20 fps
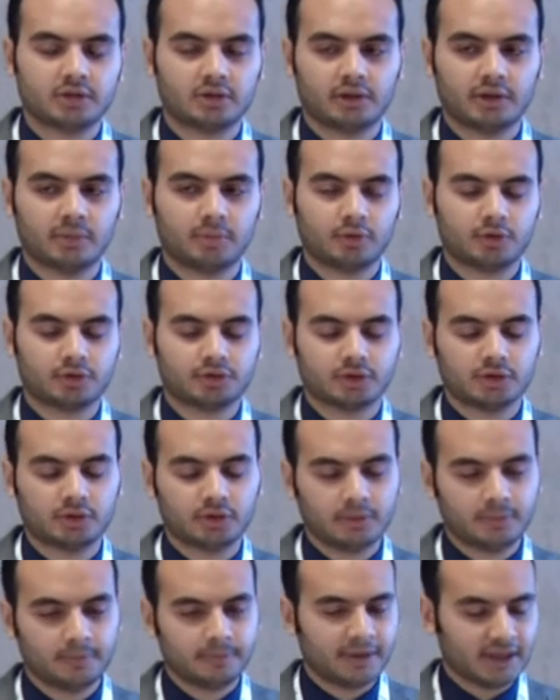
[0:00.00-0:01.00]
and the portal,
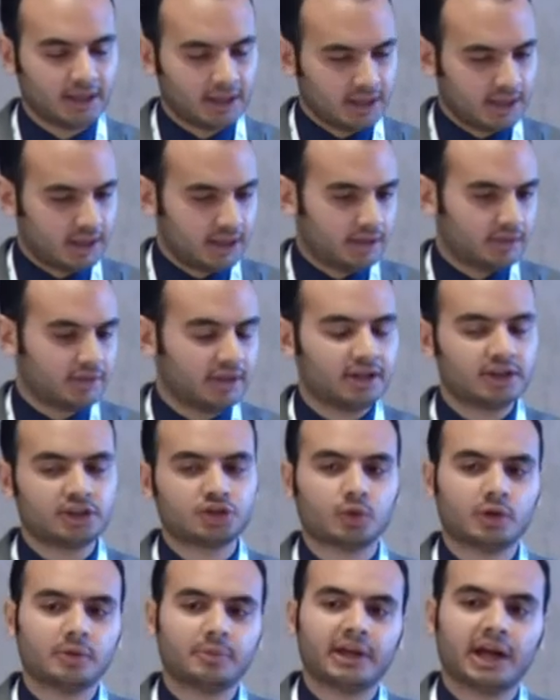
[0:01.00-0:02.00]
then it
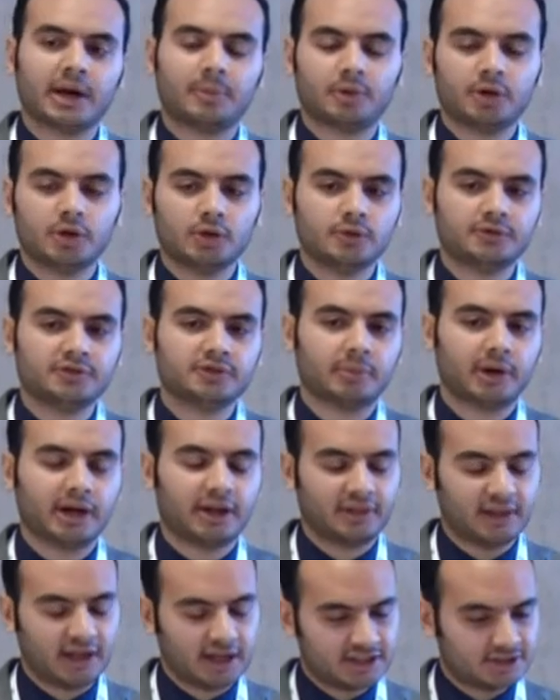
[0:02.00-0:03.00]
will be approved by
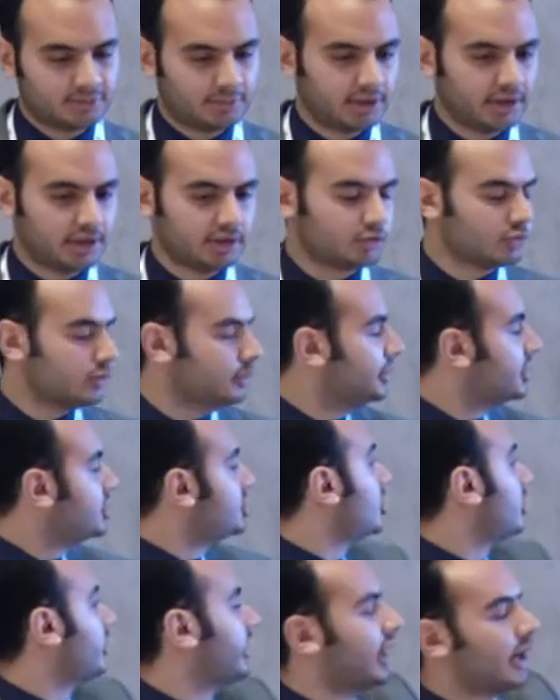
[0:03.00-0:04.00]
the admin and it will be
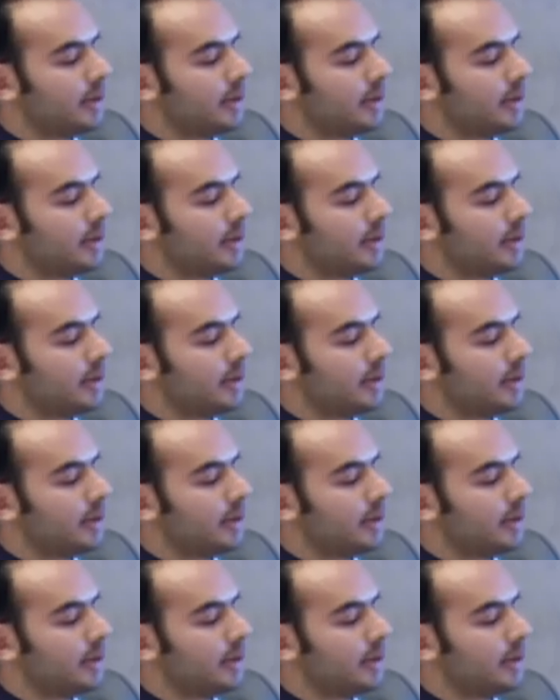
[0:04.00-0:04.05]
shown